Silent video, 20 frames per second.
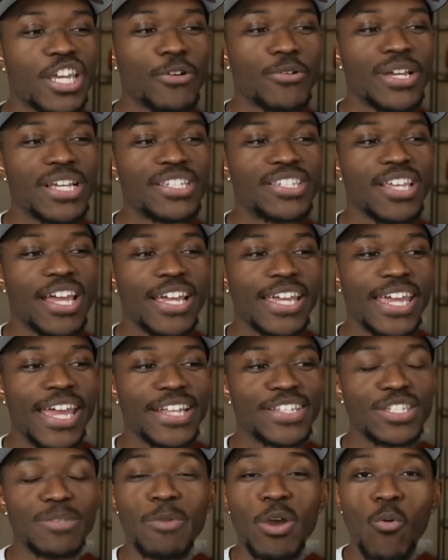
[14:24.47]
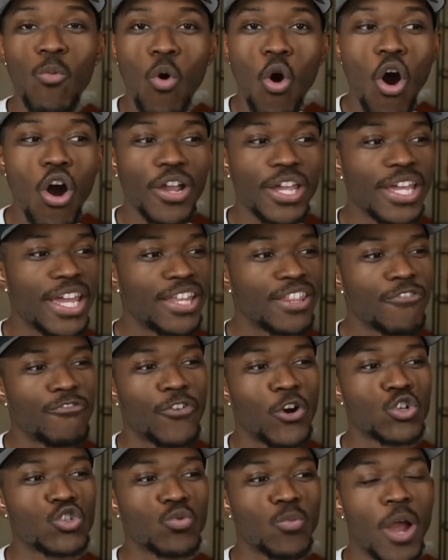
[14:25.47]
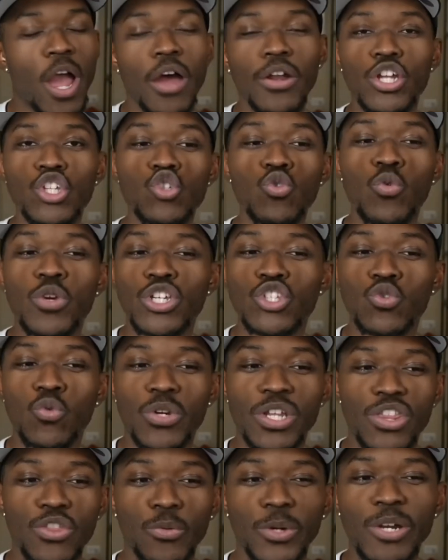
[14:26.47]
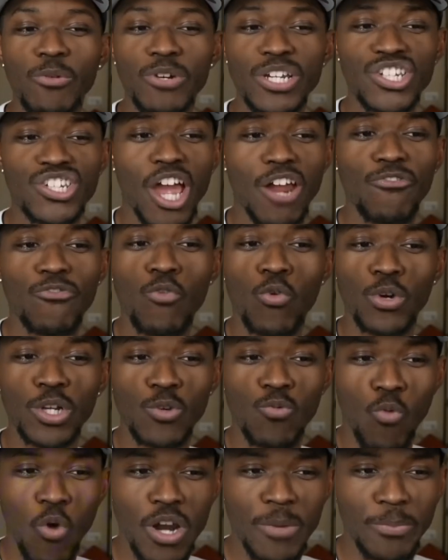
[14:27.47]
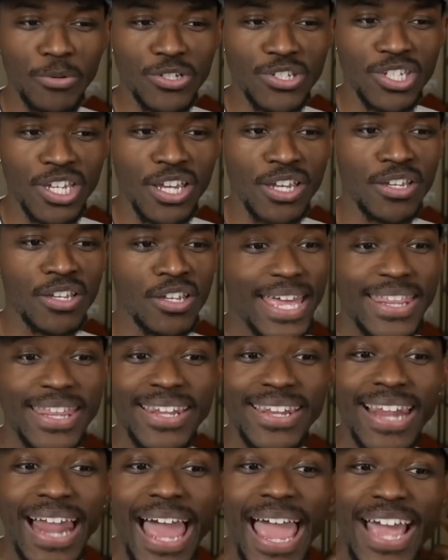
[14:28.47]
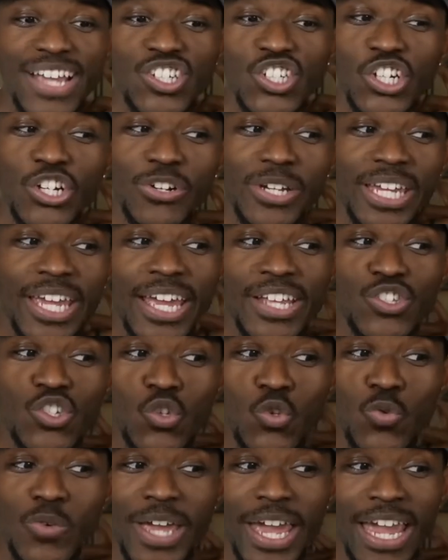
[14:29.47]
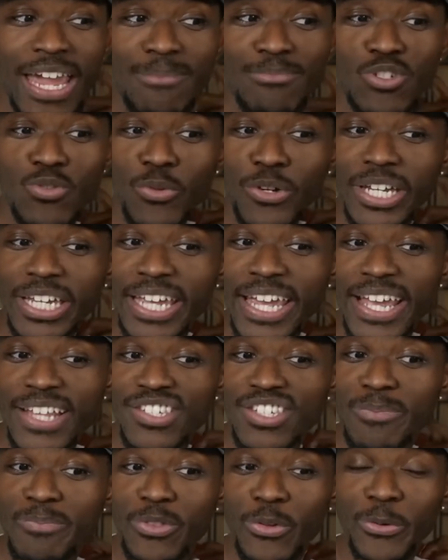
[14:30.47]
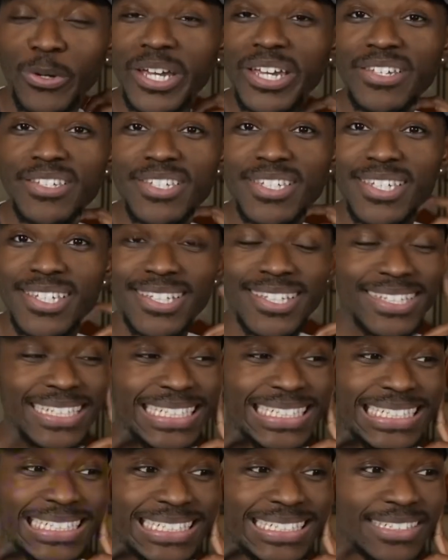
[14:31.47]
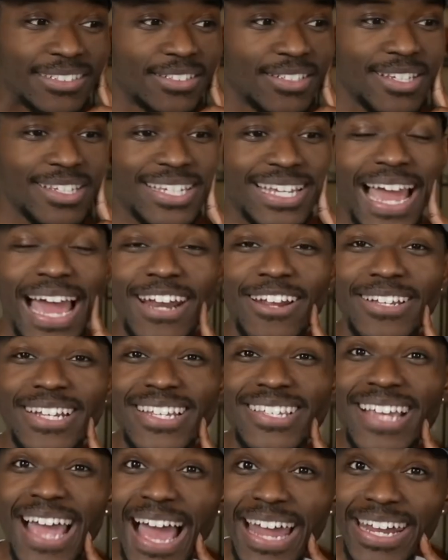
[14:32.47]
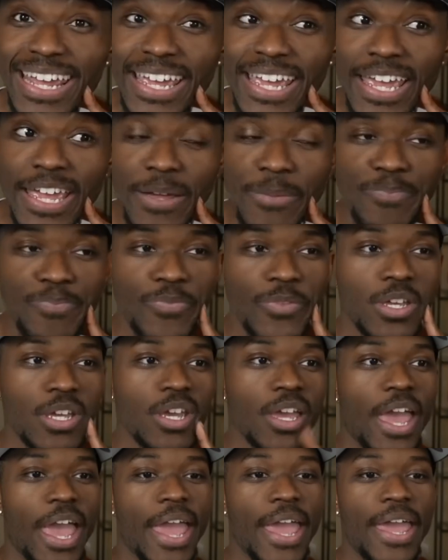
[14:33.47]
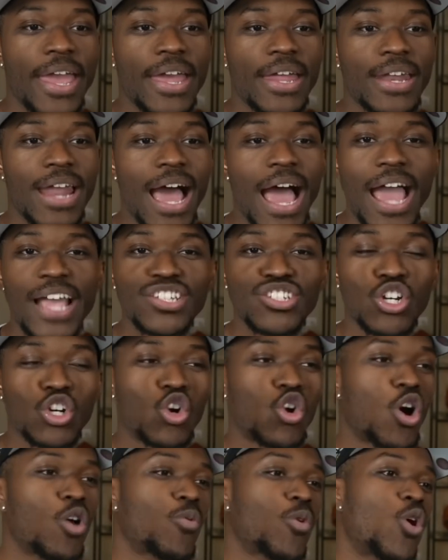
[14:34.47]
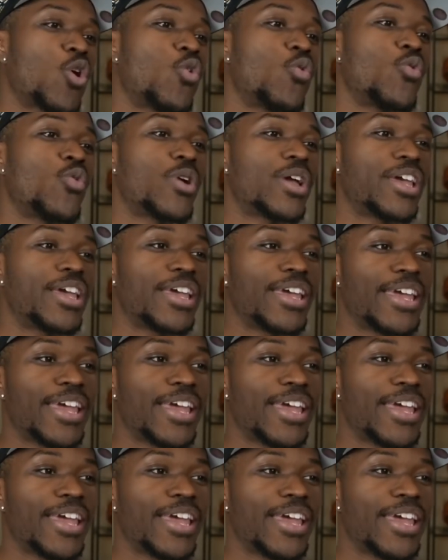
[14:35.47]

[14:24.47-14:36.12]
series against Milwaukee in the first round in 2023, where he shot 41%. And then last year, he had two games where he hit some threes. That's kind of it. And Isaac Okoro,